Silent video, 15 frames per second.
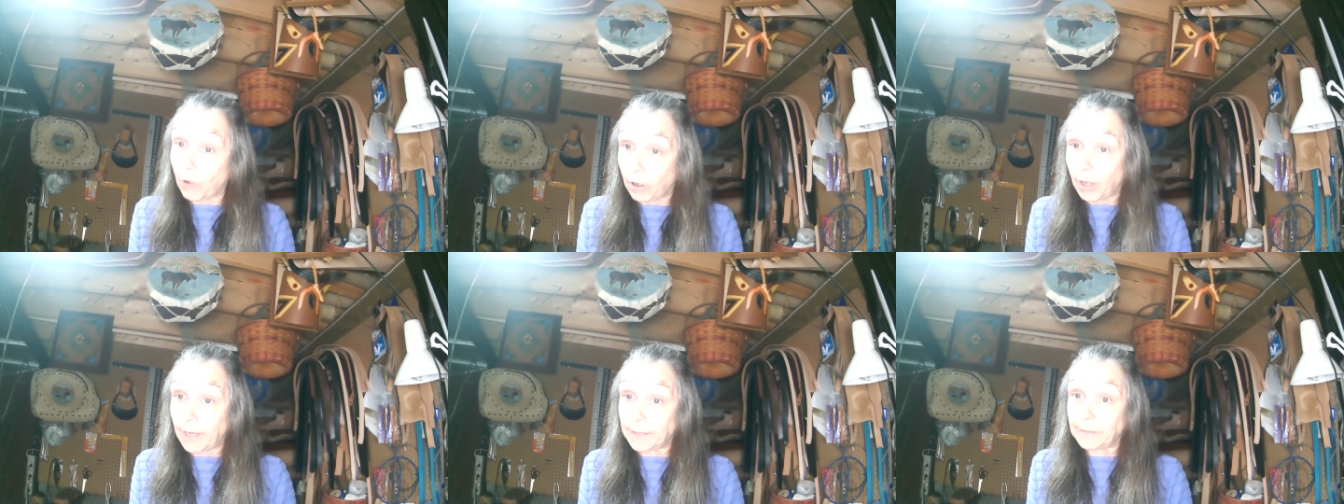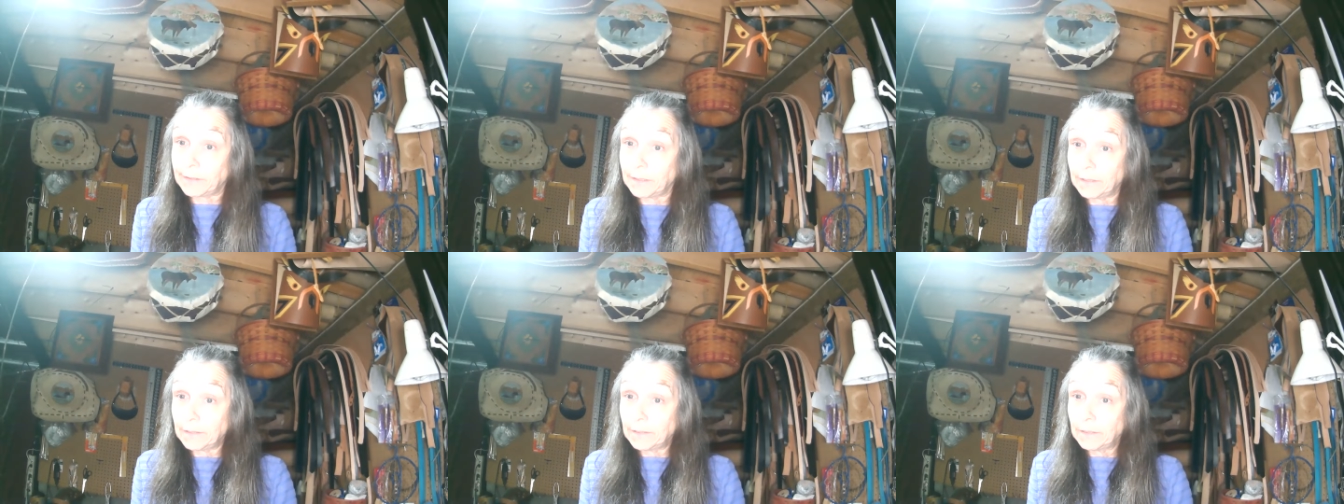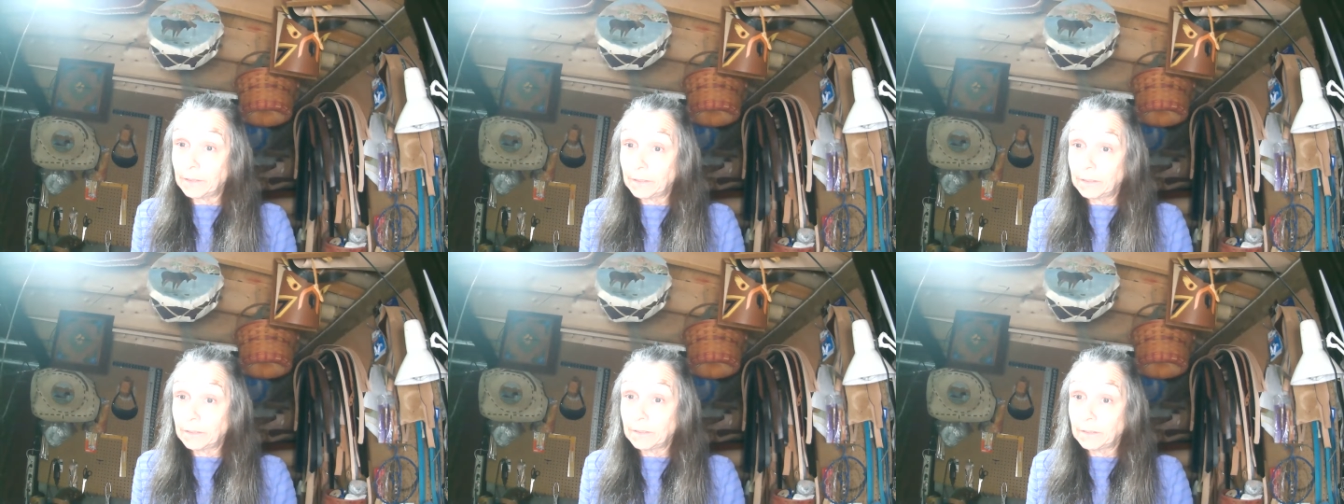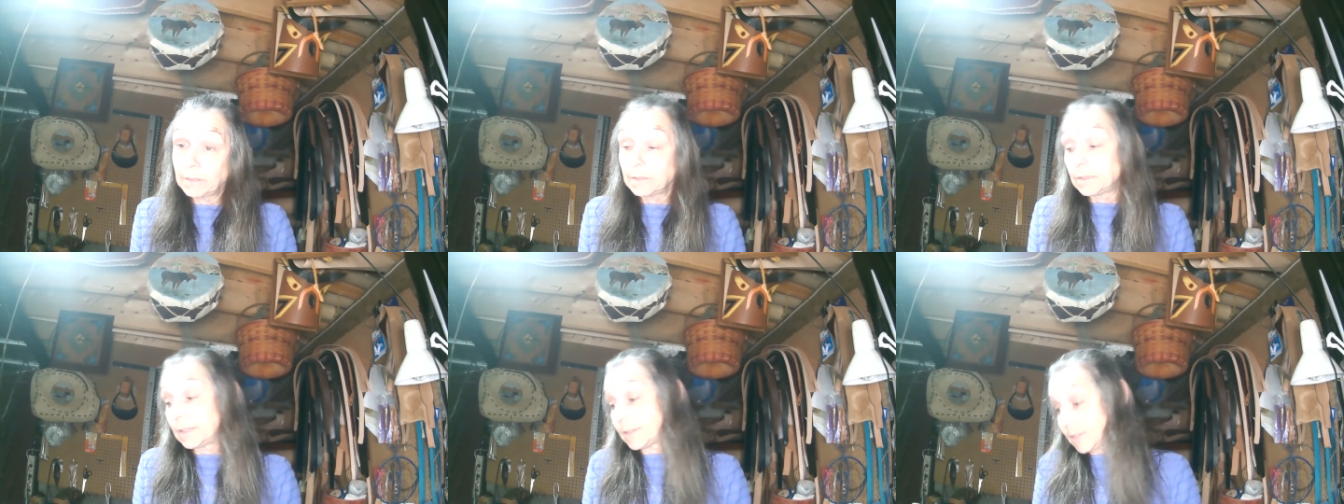on.
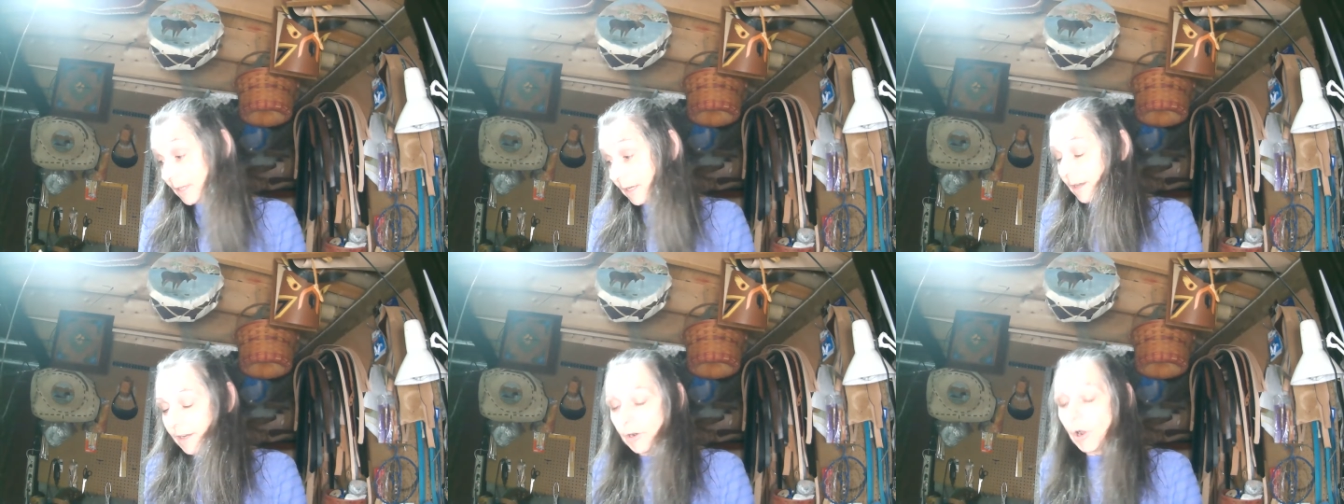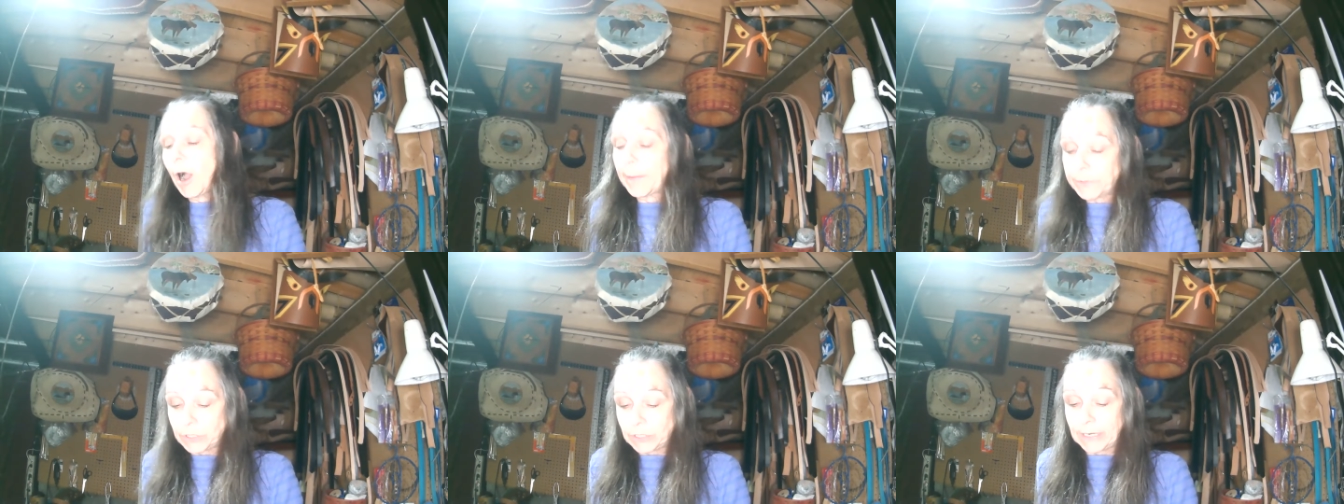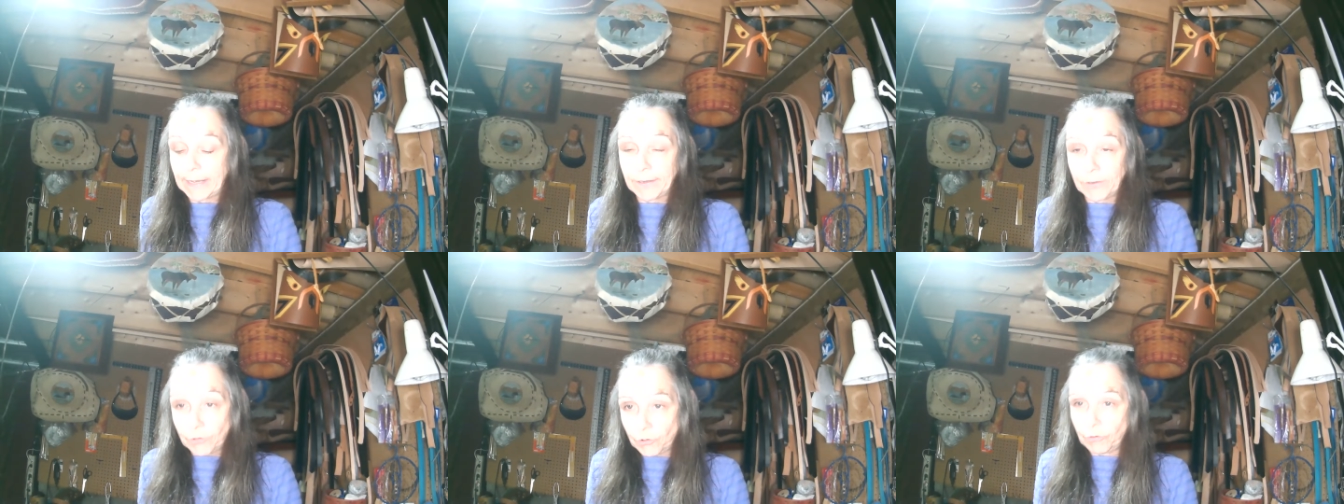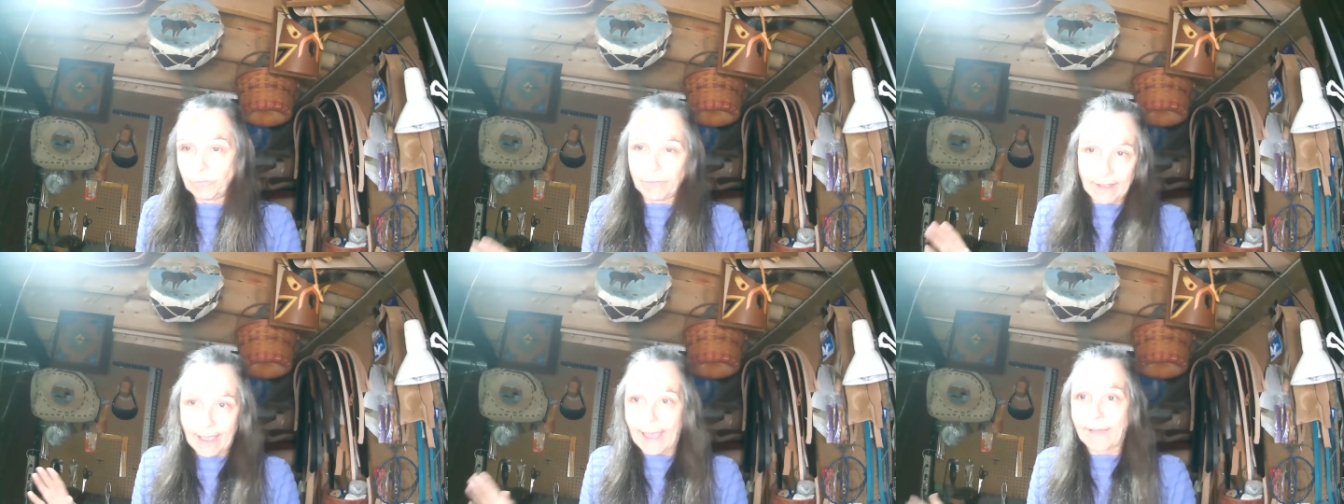It's a, an option I could
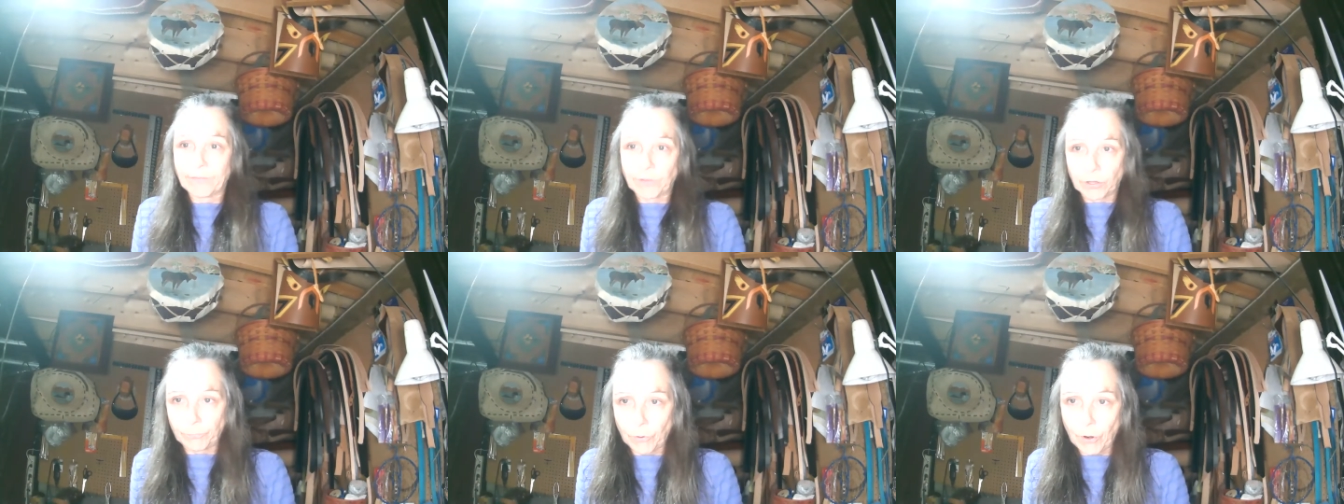do after the